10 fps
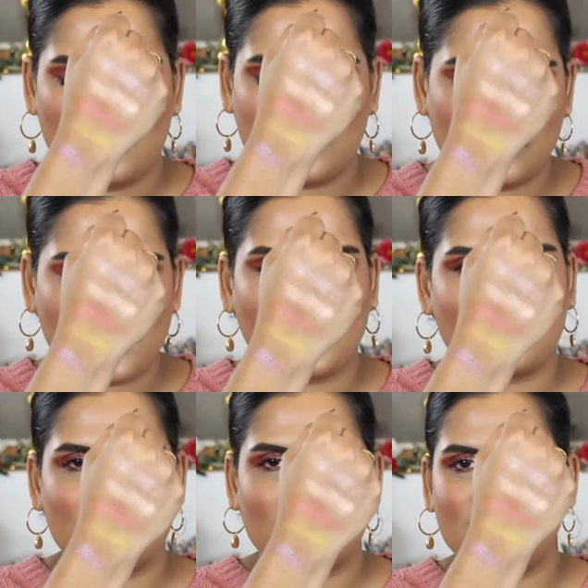do not
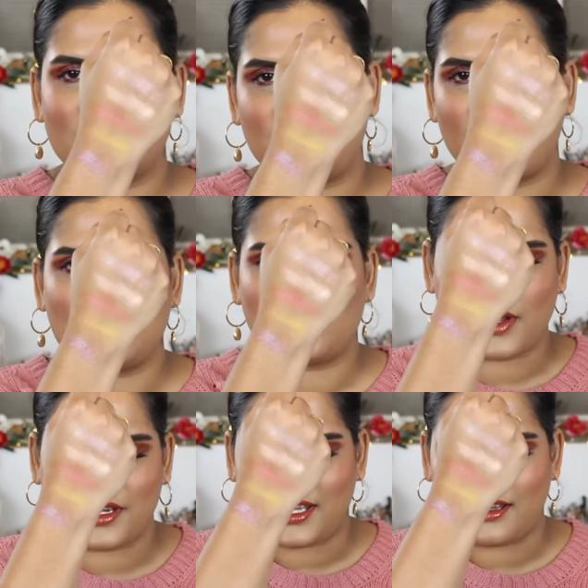spend your
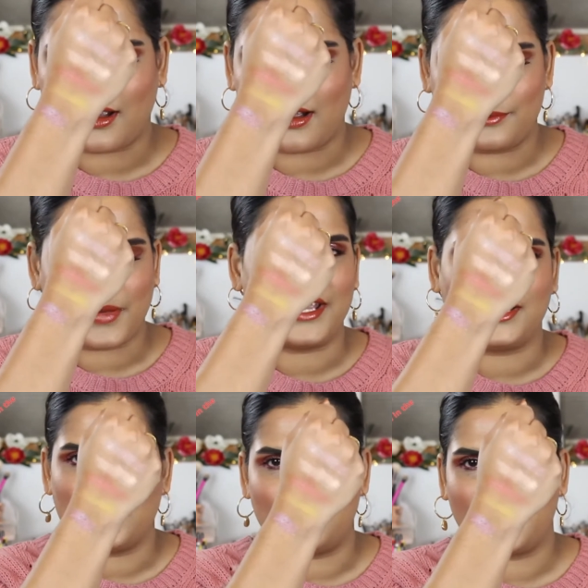money on
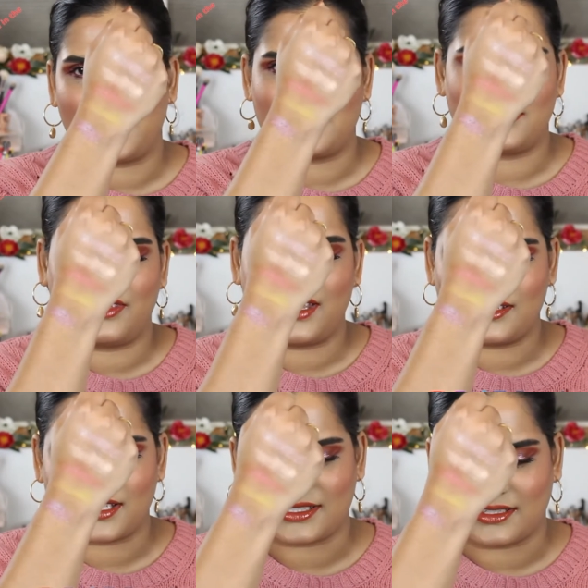buying duplicates of
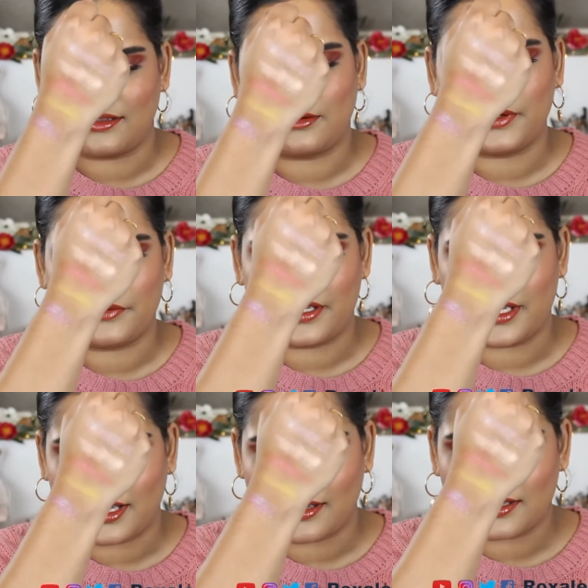things. That's a little bit
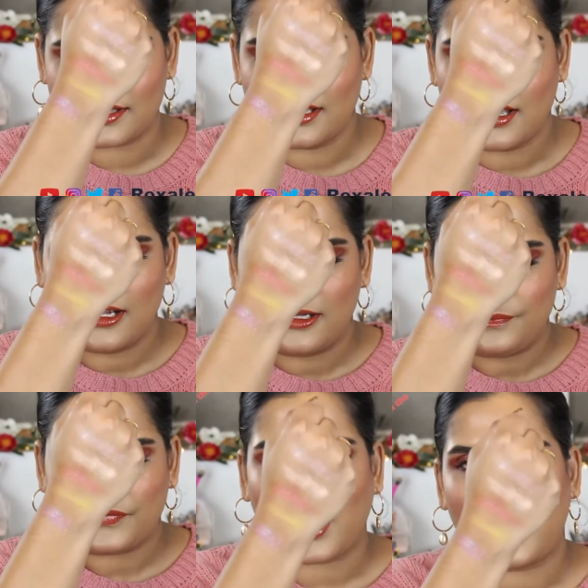ridiculous.
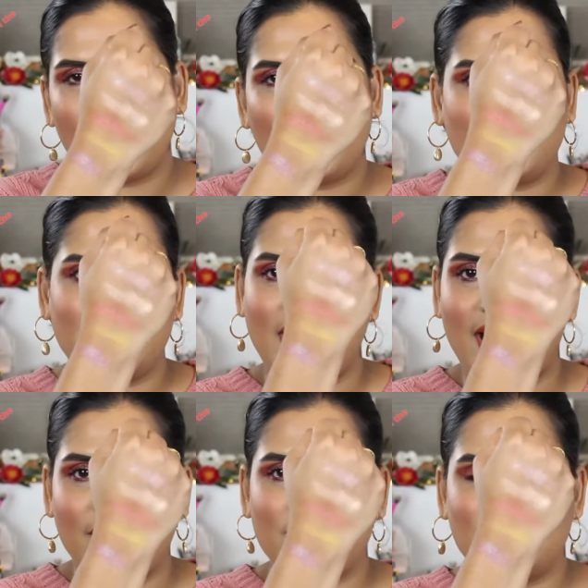I already have the